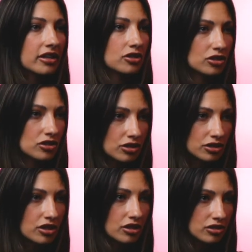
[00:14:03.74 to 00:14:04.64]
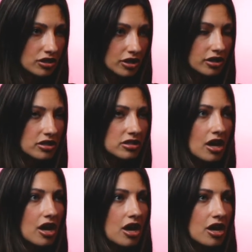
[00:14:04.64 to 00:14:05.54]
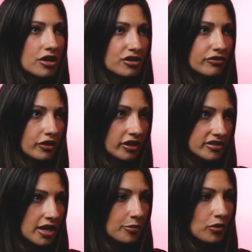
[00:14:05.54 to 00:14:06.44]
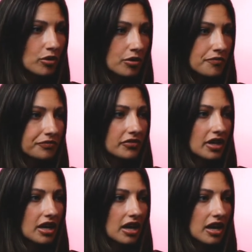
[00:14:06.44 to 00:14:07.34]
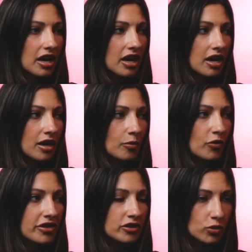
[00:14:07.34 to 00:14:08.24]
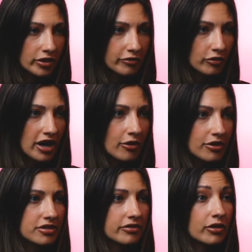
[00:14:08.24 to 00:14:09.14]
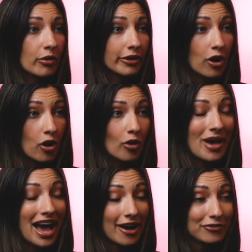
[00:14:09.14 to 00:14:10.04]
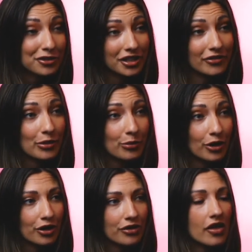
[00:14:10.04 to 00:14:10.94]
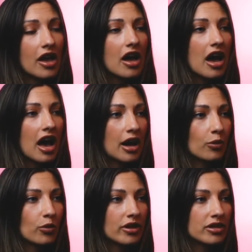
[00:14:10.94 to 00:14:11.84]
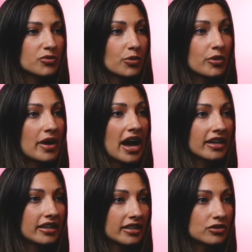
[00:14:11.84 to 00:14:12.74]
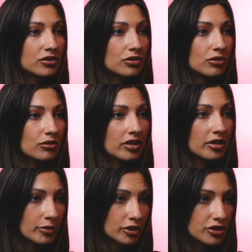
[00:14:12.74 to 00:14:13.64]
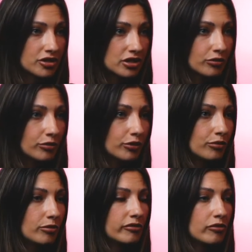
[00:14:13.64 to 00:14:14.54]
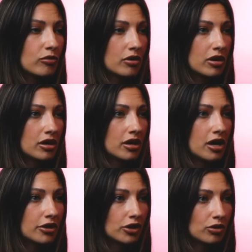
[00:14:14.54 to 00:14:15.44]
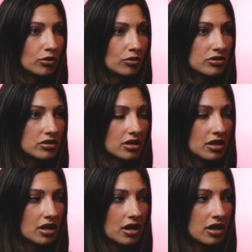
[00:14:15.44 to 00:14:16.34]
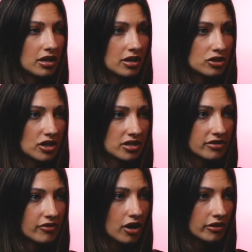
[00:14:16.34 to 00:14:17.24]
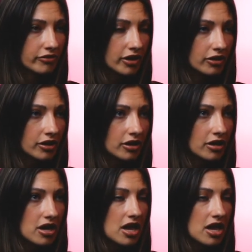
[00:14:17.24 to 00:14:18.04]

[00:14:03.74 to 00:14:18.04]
conditions or concerns. So for example, within 24 hours of going home after giving birth, I was put back into the emergency room for acute congestive heart failure.